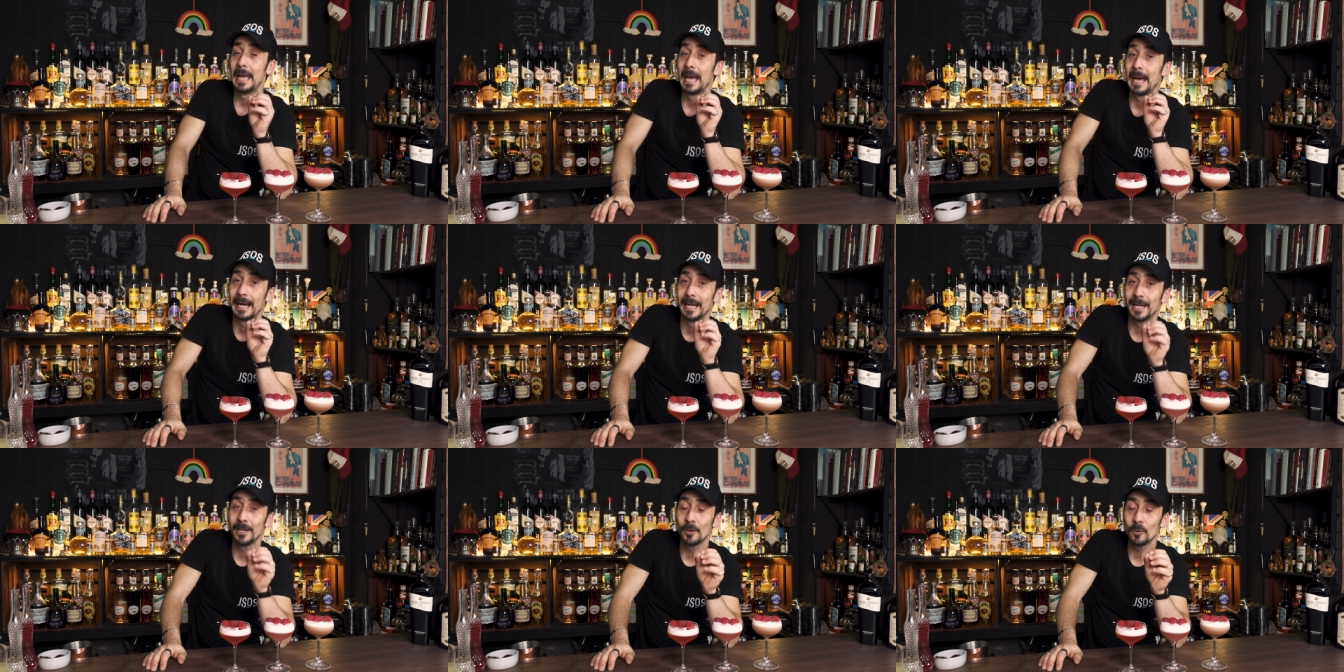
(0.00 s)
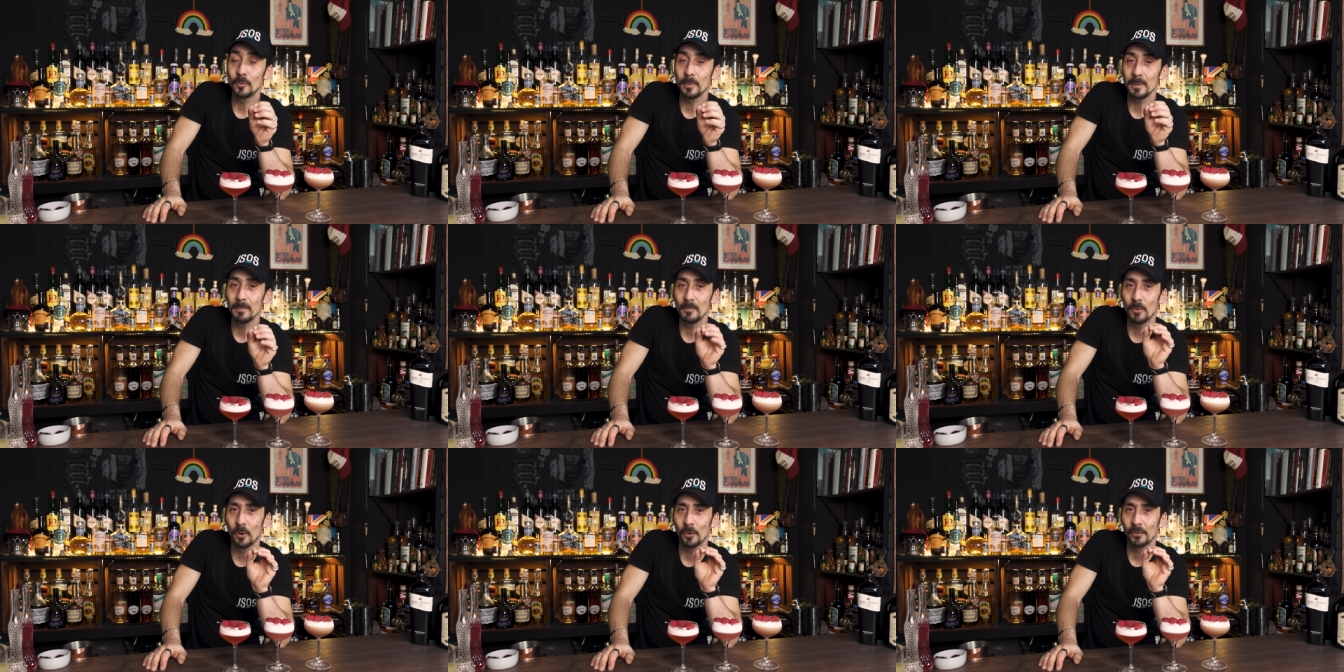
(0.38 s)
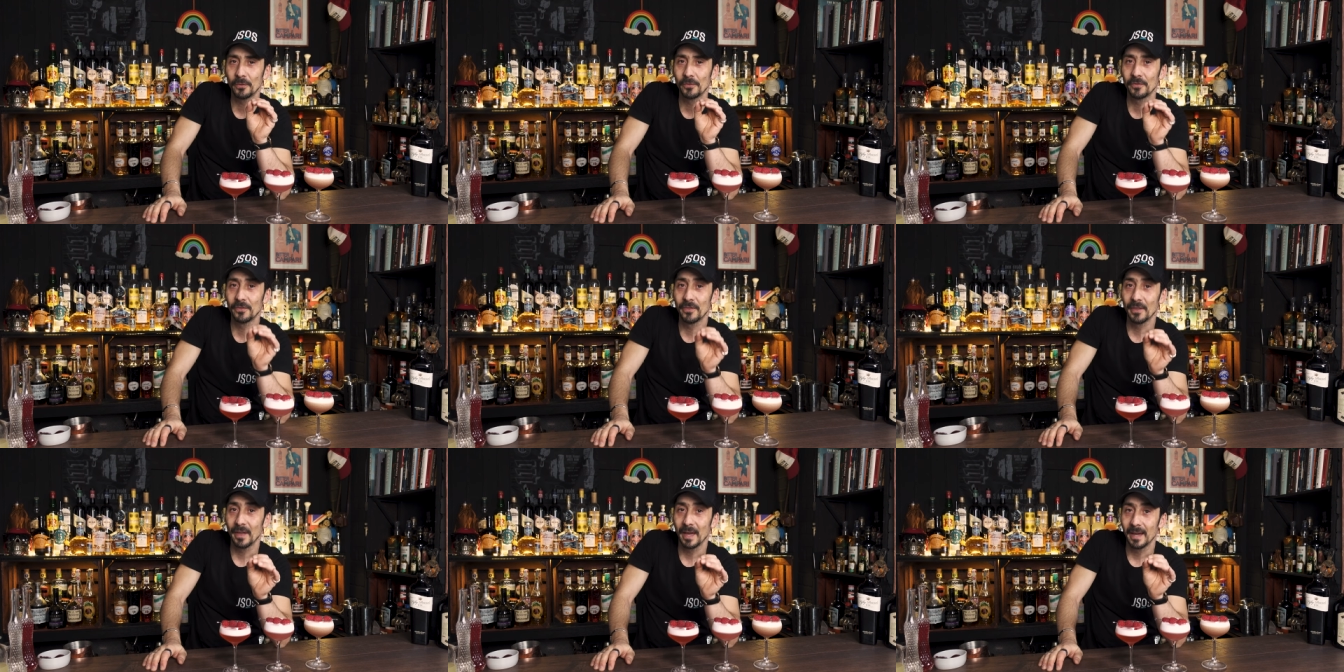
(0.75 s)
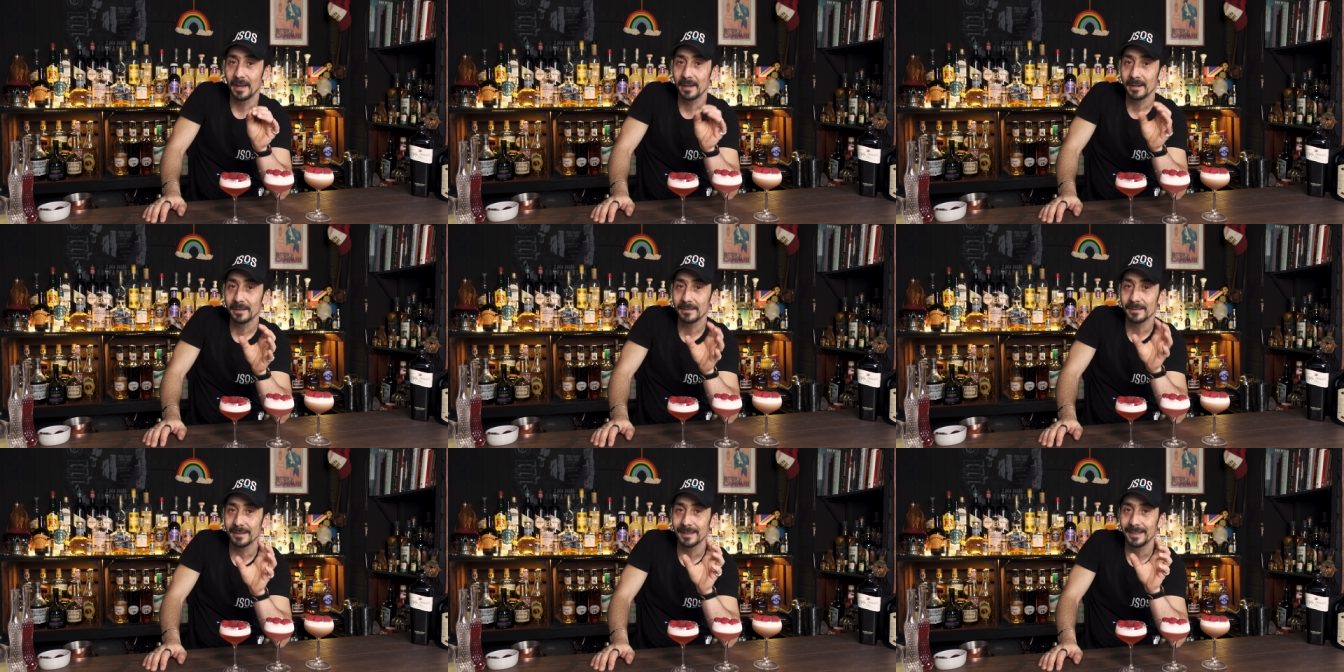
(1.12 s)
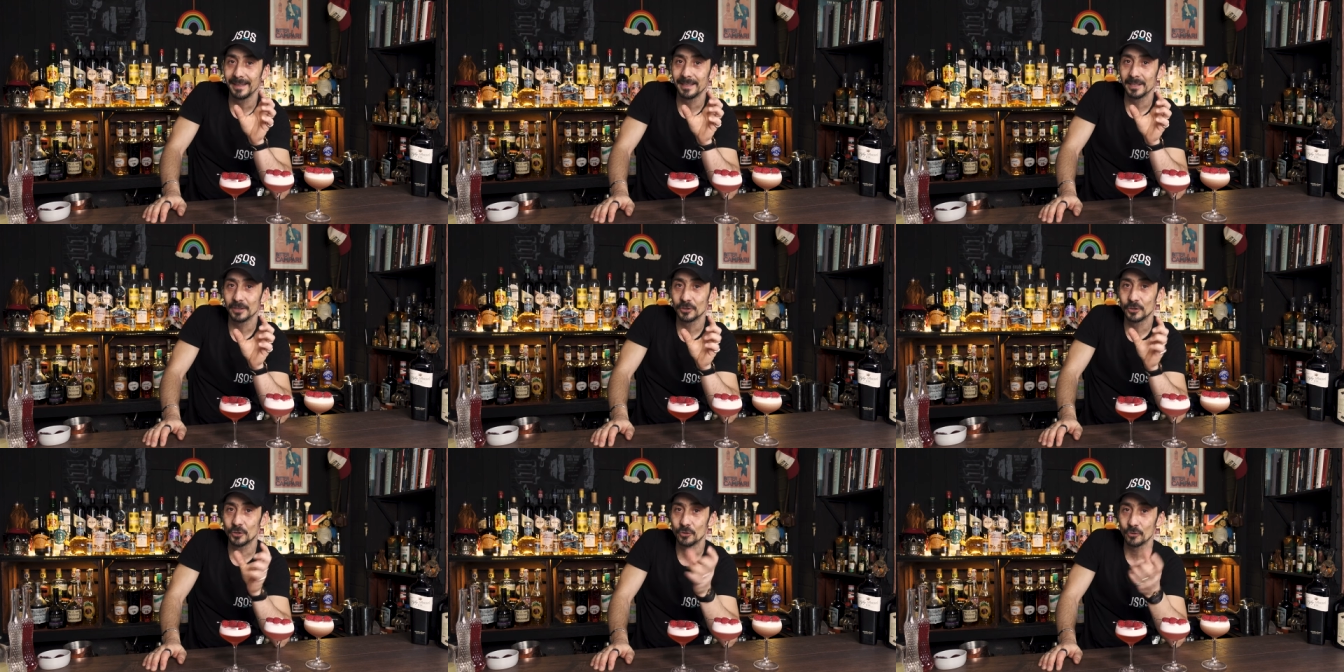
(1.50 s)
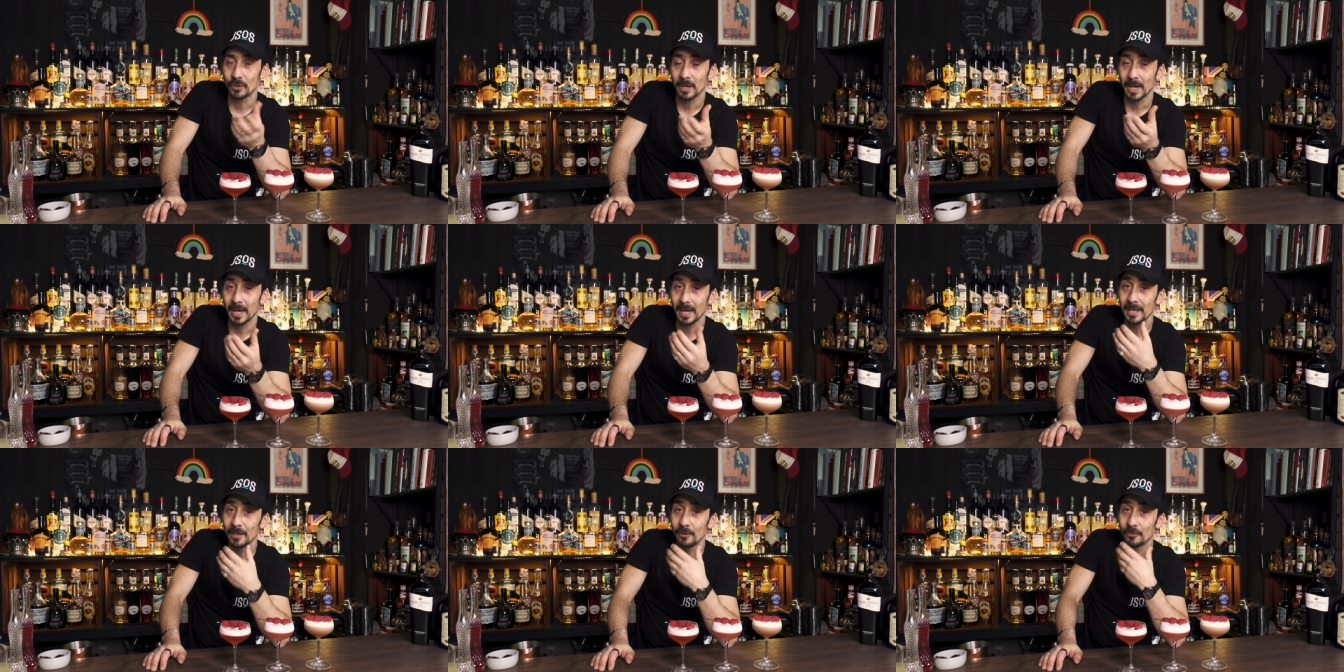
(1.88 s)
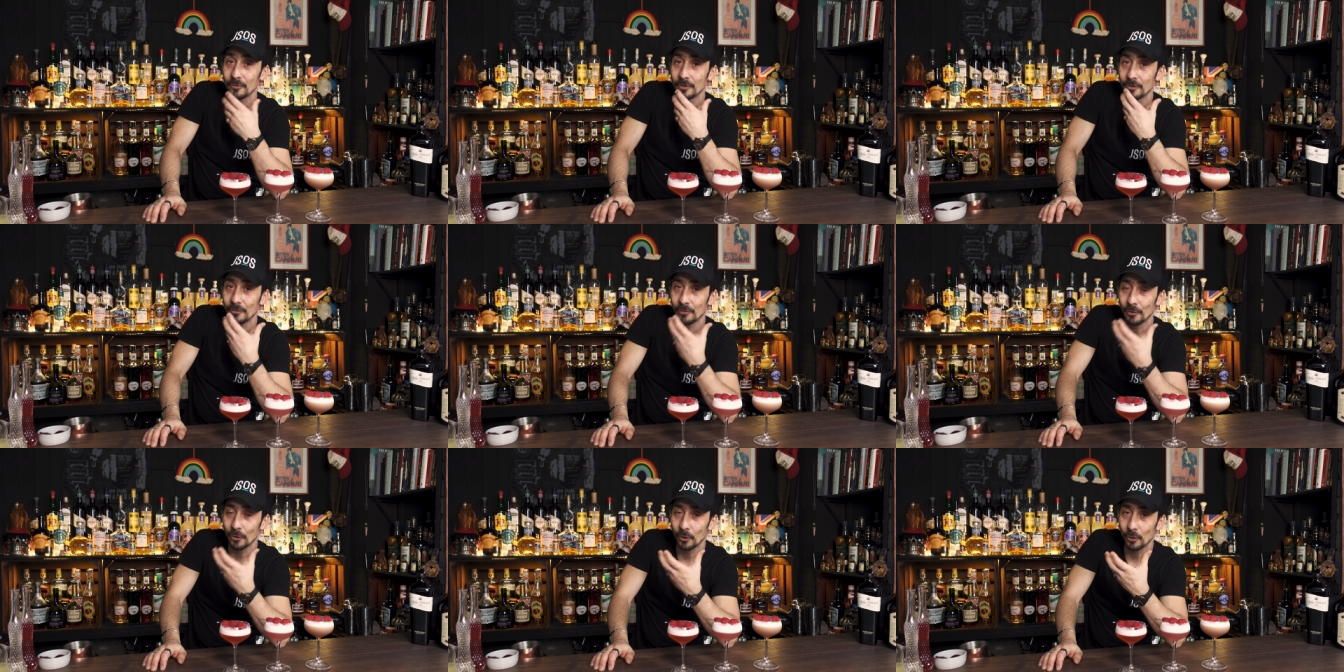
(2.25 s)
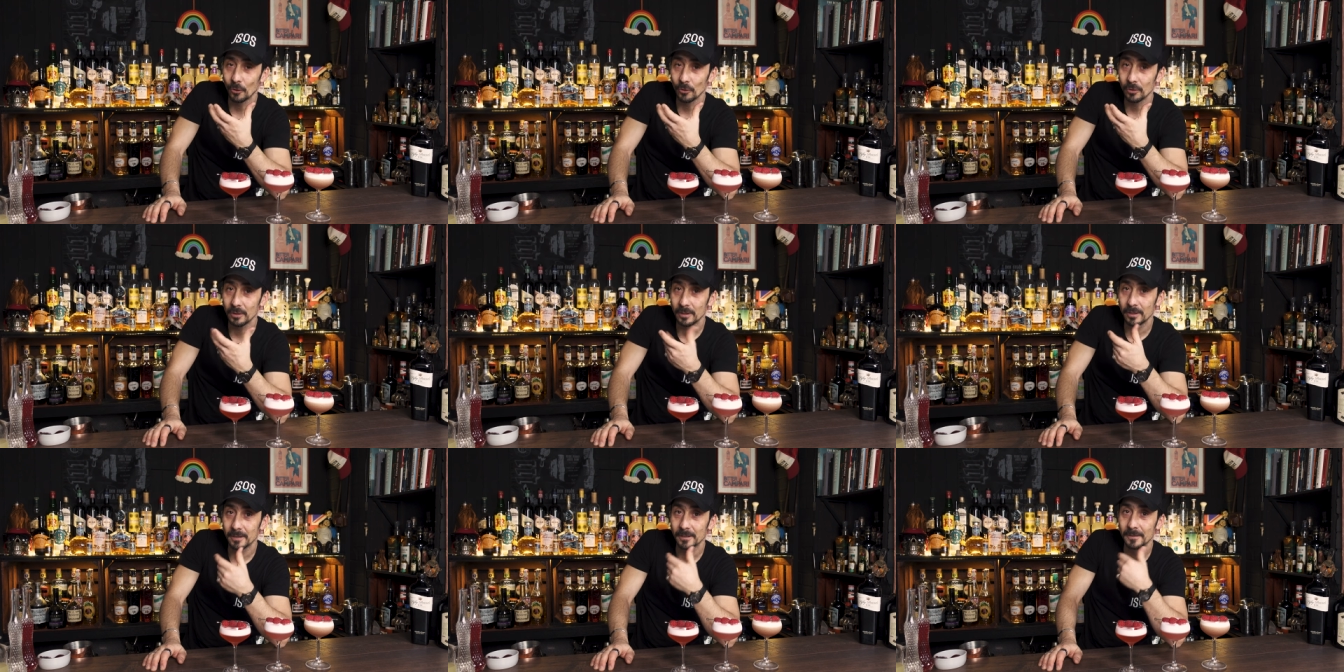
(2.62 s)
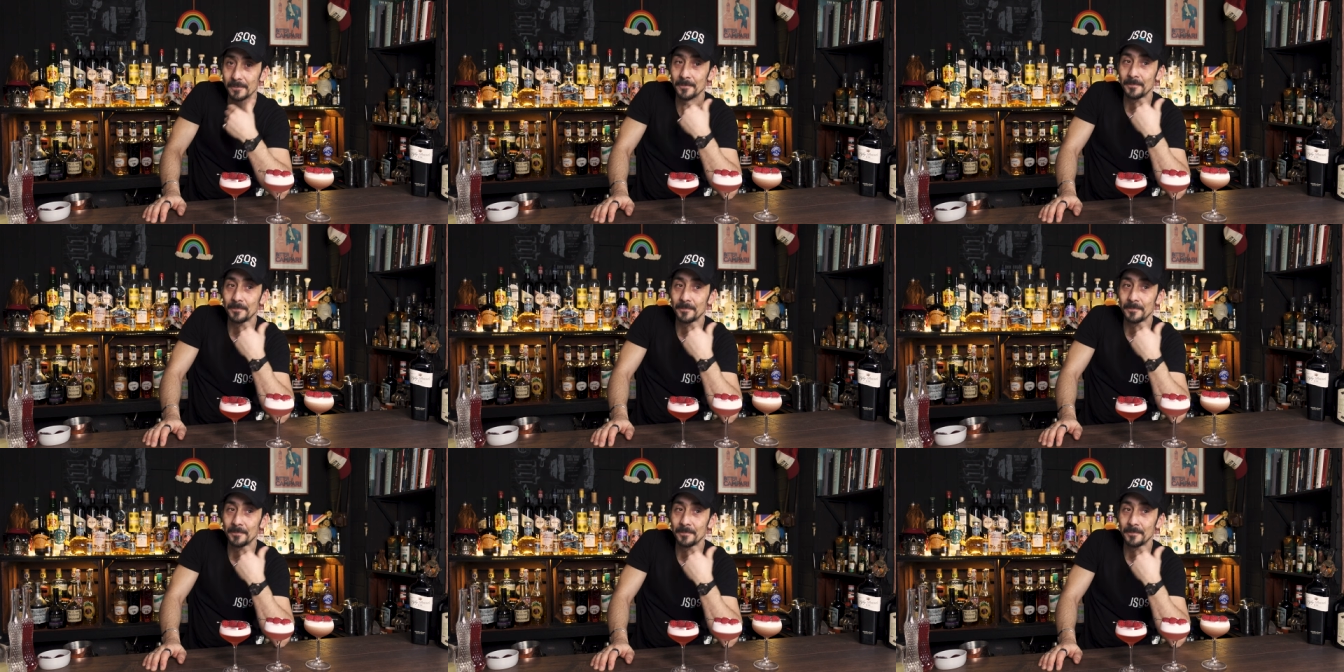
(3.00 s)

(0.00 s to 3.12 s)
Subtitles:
a little bit more tart and a dry on the tongue,